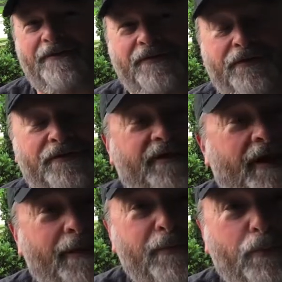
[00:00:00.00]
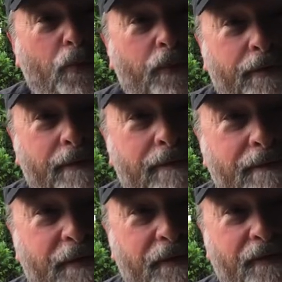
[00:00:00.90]
and there's a time to mourn.
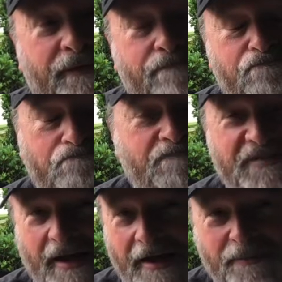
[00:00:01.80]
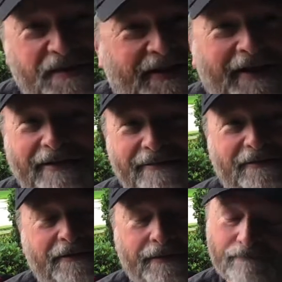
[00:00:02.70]
There's time to dance.
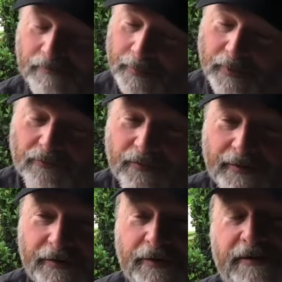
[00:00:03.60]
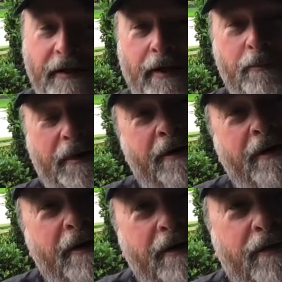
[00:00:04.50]
I'm not very good at that, but
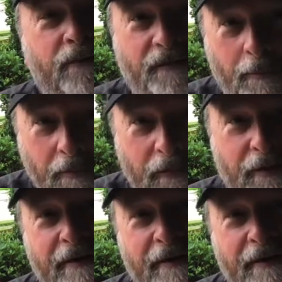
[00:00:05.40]
some of you can